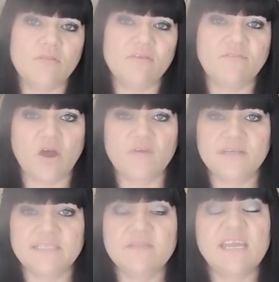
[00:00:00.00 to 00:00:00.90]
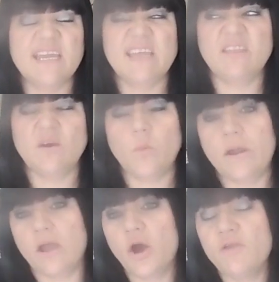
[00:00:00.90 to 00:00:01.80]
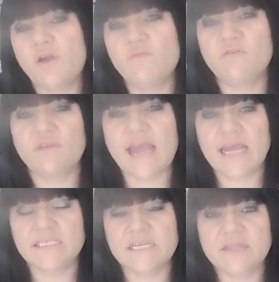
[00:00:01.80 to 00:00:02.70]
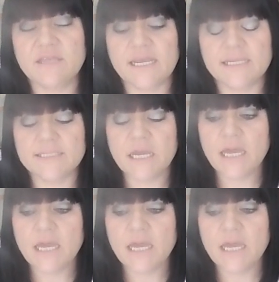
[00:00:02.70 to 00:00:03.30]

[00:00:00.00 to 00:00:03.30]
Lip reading: the virus and thinking that we're kind of overreacting and things,